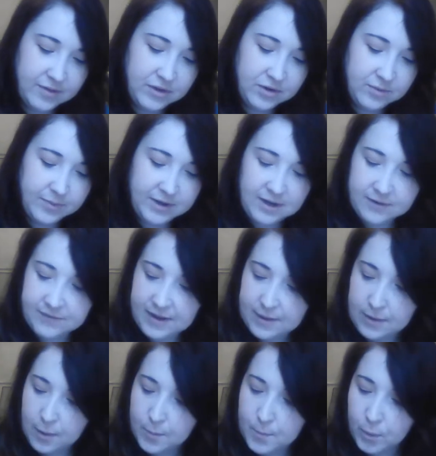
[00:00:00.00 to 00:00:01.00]
little bit of
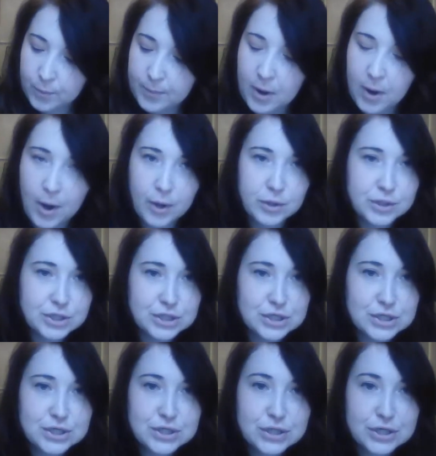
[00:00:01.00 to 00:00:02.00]
a more
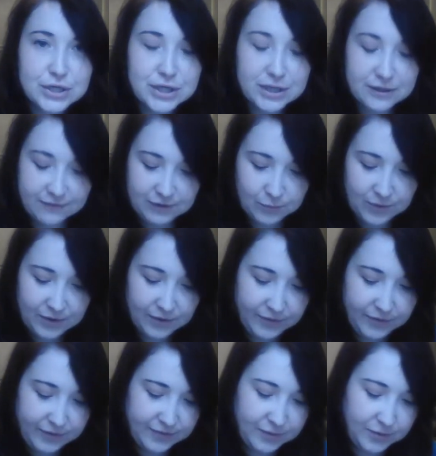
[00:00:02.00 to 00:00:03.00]
polished look, if you
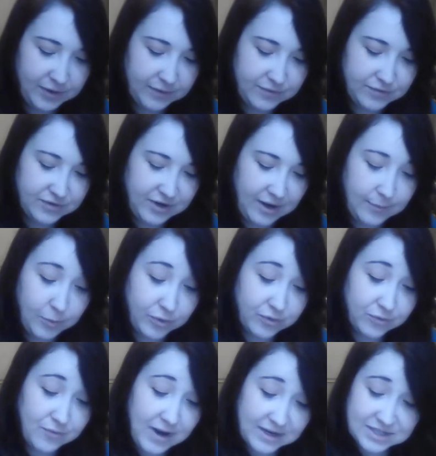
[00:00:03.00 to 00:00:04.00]
will, so it gives your child more
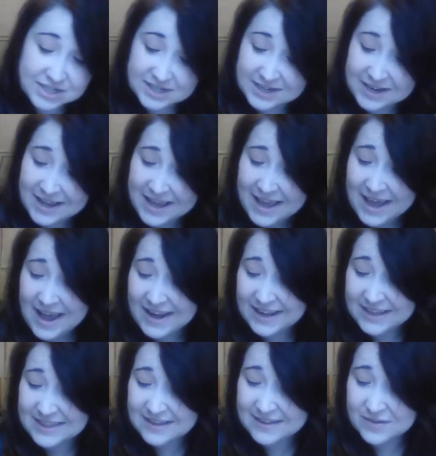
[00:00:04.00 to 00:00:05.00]
direction. And I
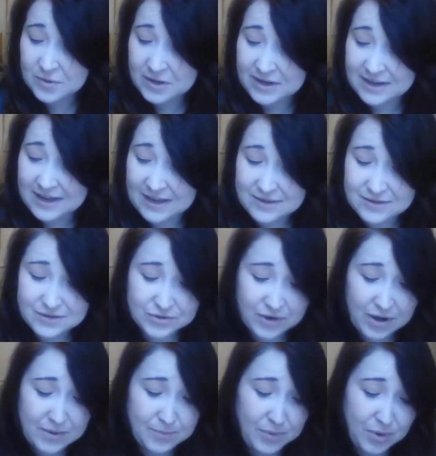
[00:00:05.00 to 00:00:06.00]
think it's great, again, to
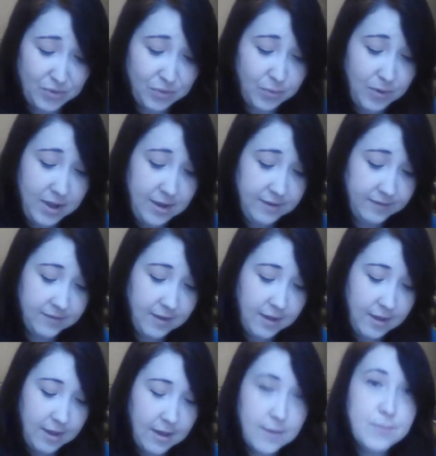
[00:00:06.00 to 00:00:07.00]
try both ways
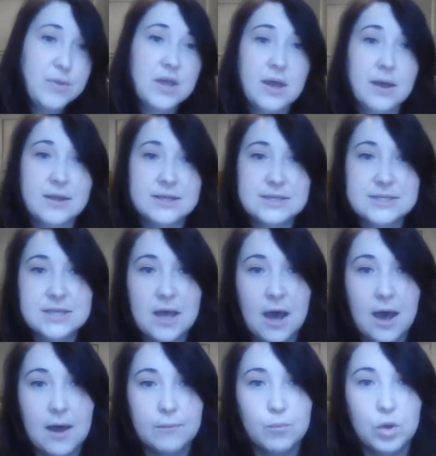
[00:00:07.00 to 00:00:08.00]
because
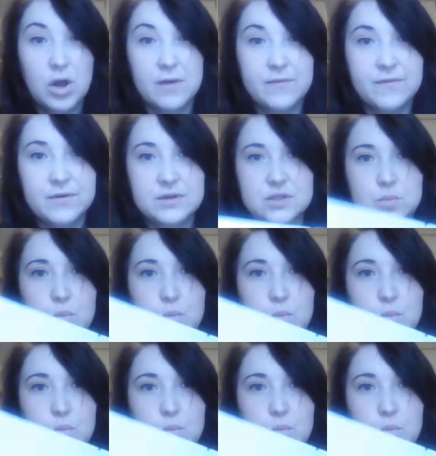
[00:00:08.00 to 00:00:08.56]
one offers